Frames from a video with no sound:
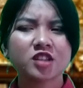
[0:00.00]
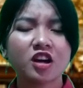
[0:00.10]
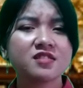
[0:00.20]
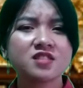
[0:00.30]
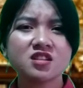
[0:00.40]

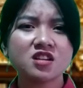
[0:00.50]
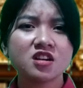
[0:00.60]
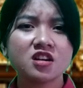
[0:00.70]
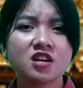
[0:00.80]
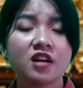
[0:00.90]

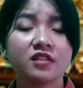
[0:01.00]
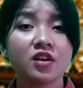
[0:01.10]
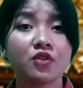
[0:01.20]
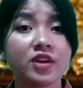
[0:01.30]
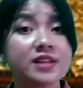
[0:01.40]
consider
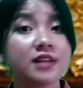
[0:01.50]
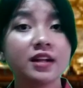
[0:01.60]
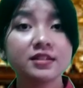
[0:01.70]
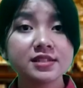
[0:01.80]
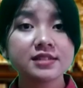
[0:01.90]
the
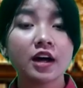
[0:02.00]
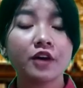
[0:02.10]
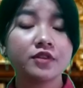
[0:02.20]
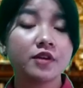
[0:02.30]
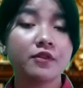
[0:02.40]
result
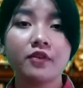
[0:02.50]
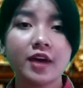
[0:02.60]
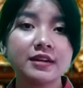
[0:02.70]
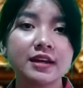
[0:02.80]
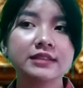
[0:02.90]
itself, the
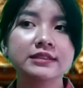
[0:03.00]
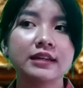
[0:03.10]
findings,